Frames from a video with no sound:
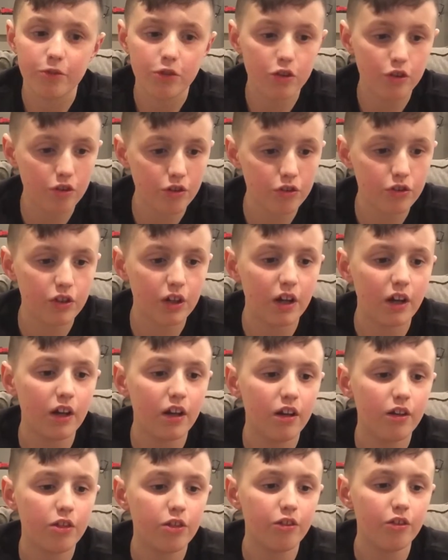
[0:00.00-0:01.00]
Thursday
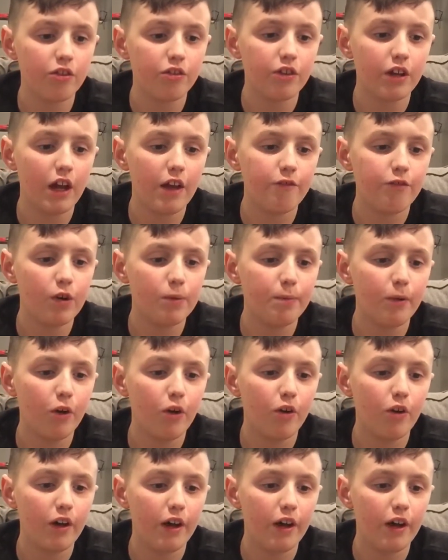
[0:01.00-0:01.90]
Thursday night football